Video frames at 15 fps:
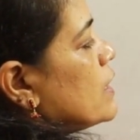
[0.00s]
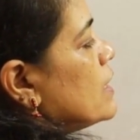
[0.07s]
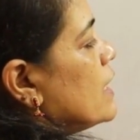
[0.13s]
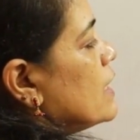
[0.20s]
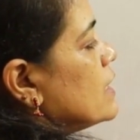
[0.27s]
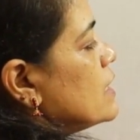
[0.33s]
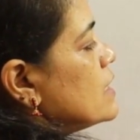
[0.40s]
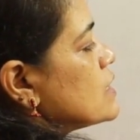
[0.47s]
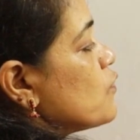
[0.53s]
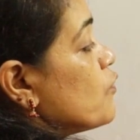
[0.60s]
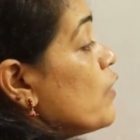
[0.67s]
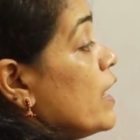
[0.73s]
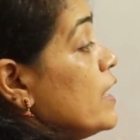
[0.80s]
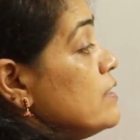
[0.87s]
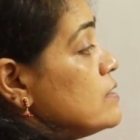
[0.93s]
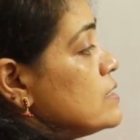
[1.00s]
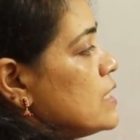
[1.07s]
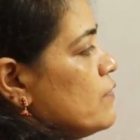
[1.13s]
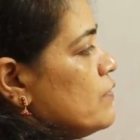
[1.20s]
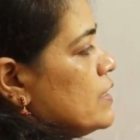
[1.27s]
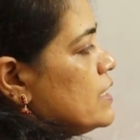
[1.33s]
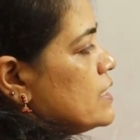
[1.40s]
that is
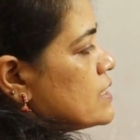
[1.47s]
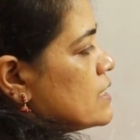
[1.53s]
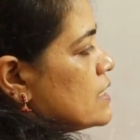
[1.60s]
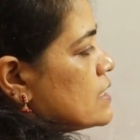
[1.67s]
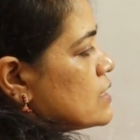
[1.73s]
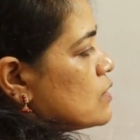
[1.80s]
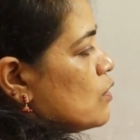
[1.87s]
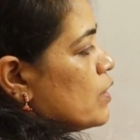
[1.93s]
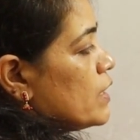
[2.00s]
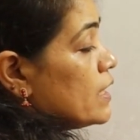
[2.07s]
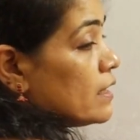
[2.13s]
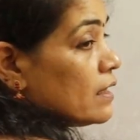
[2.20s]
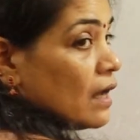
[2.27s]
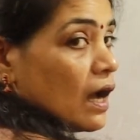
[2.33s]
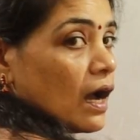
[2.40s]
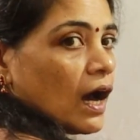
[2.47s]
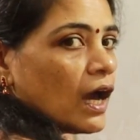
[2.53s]
576 square.